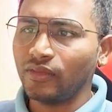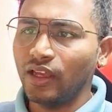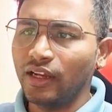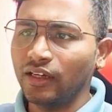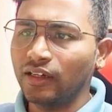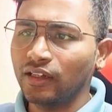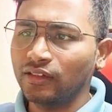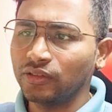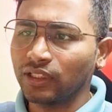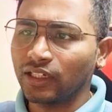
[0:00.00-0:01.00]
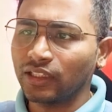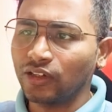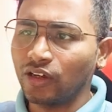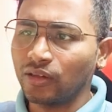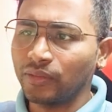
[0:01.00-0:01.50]
and run, you will get
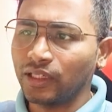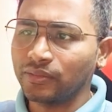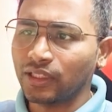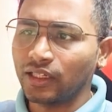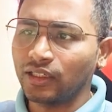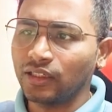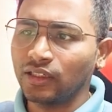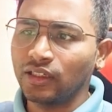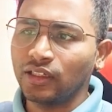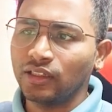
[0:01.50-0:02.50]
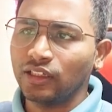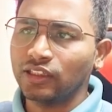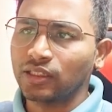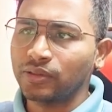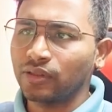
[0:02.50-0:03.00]
the column names and the
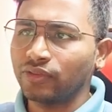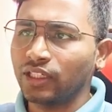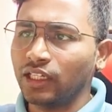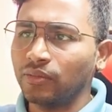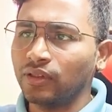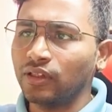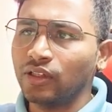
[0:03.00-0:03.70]
description of the table.